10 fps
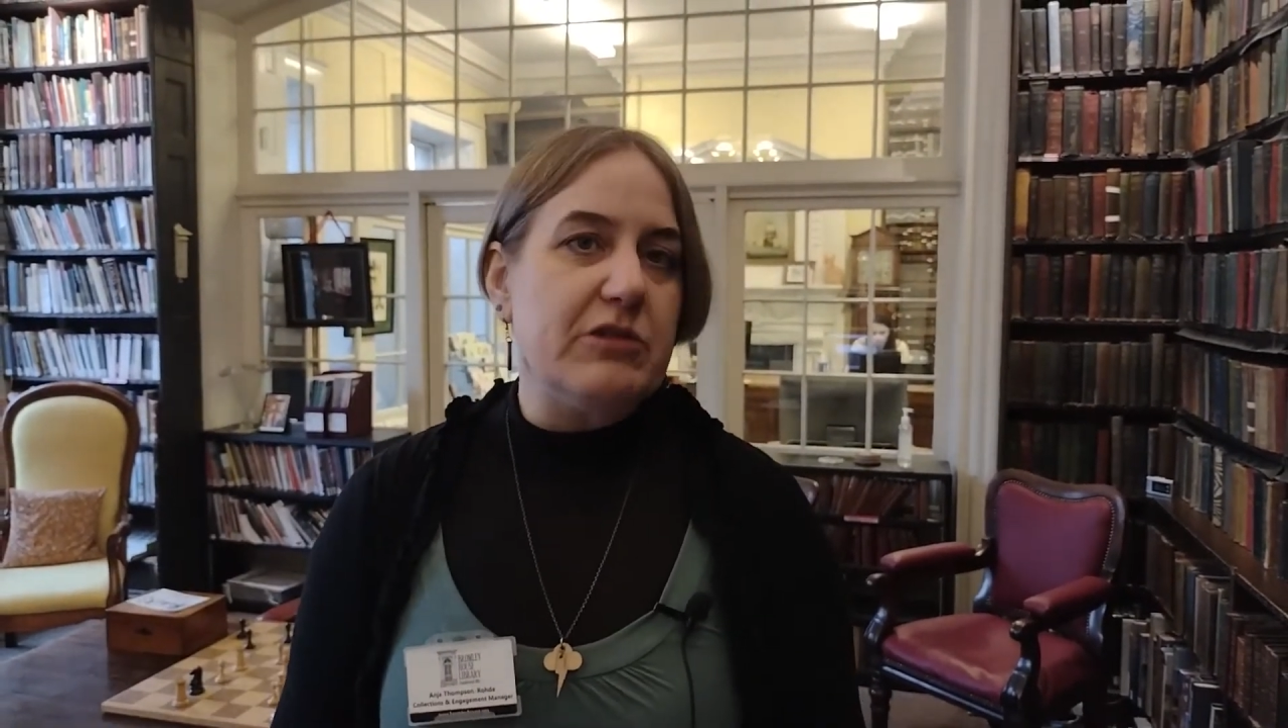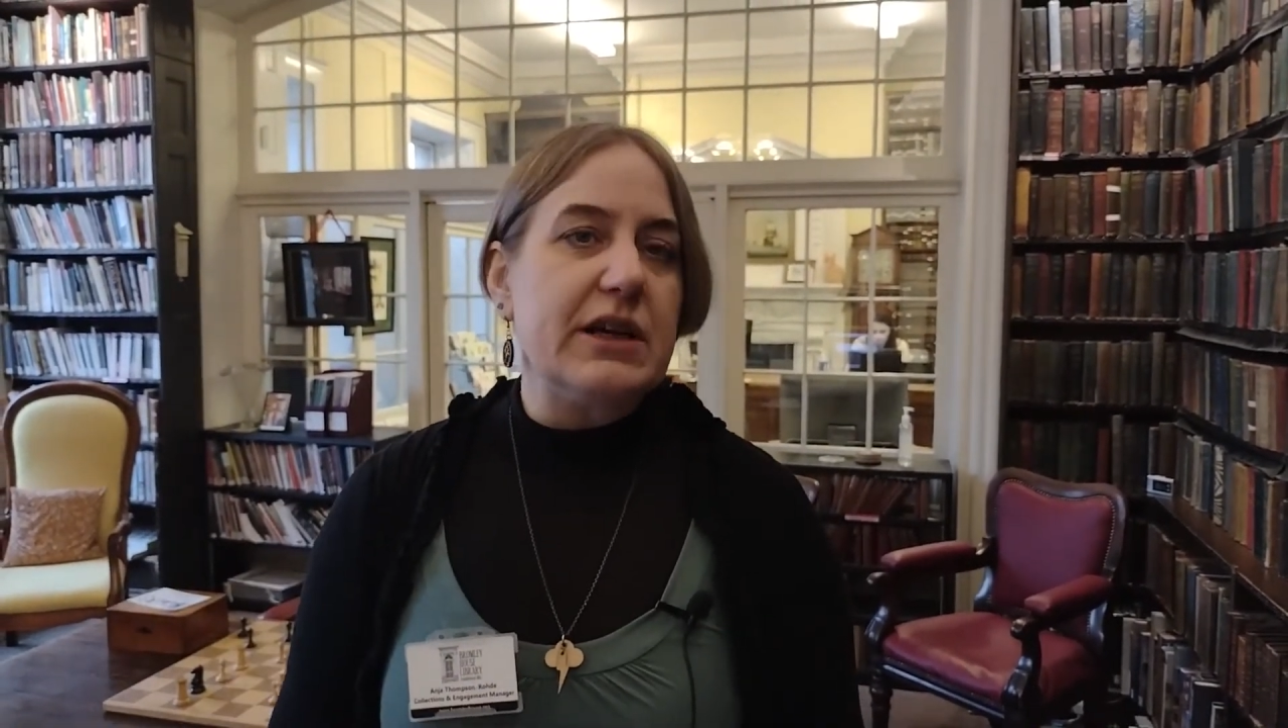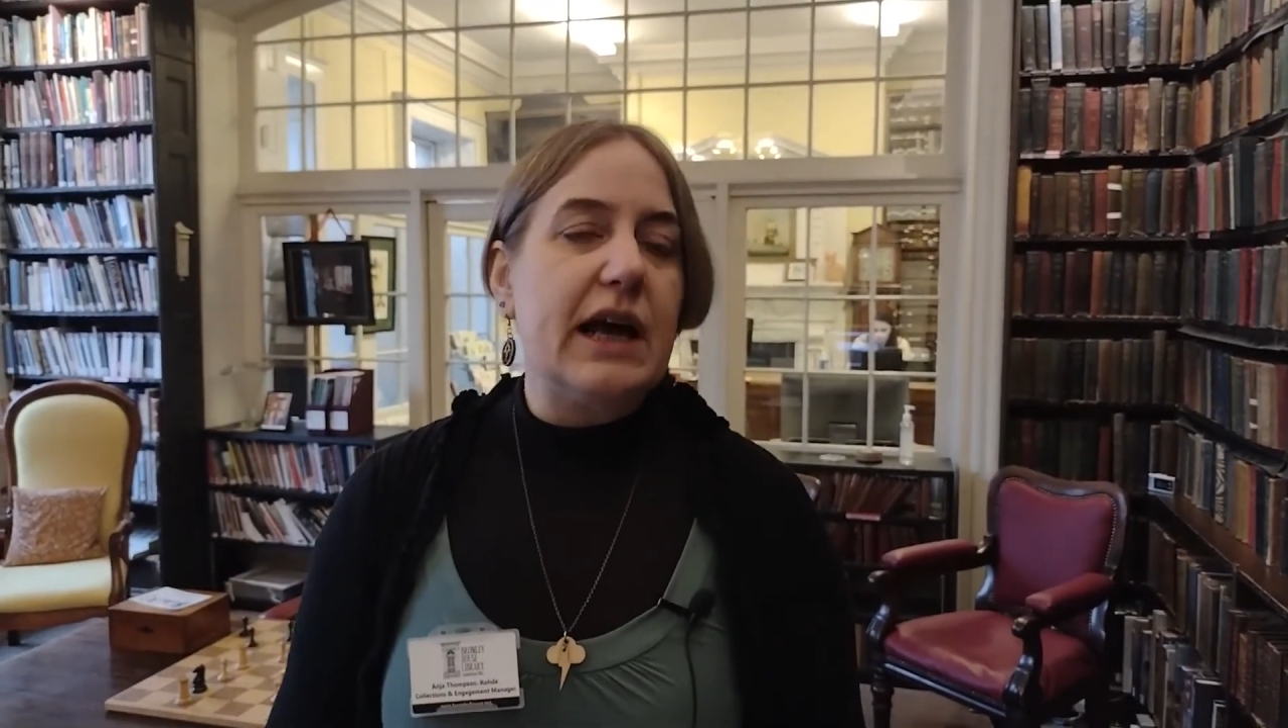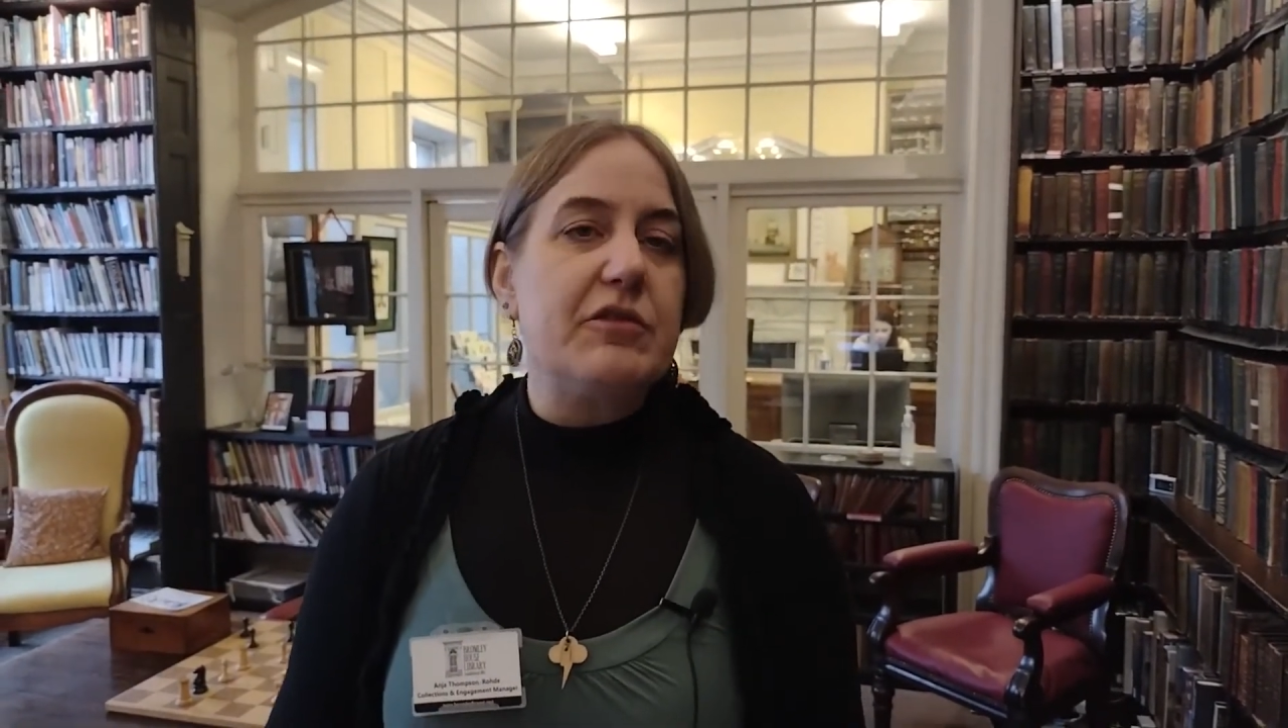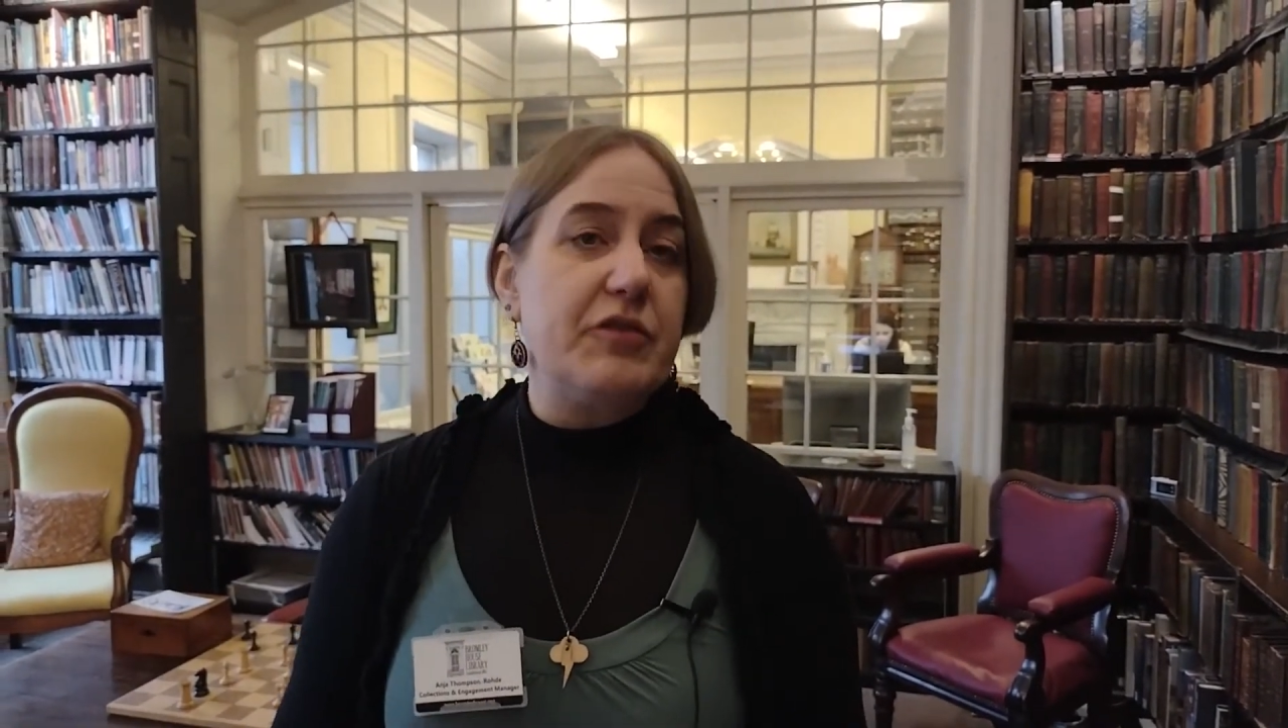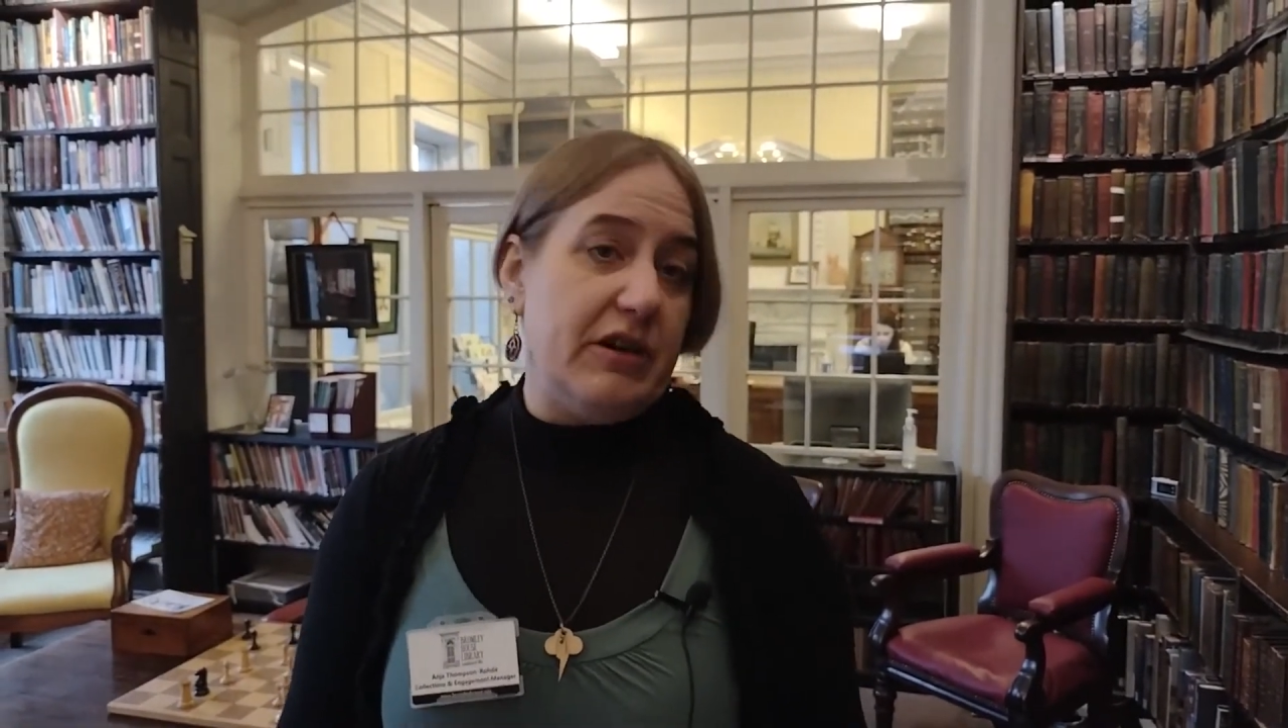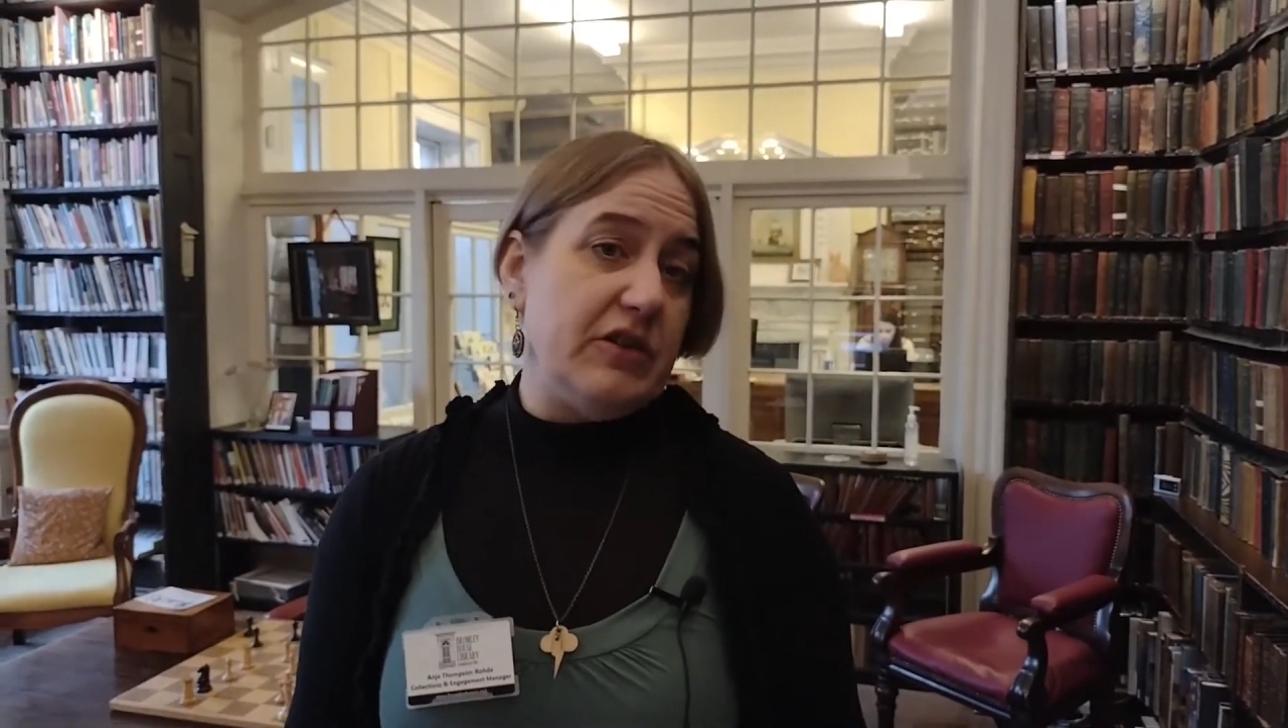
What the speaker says: and have a very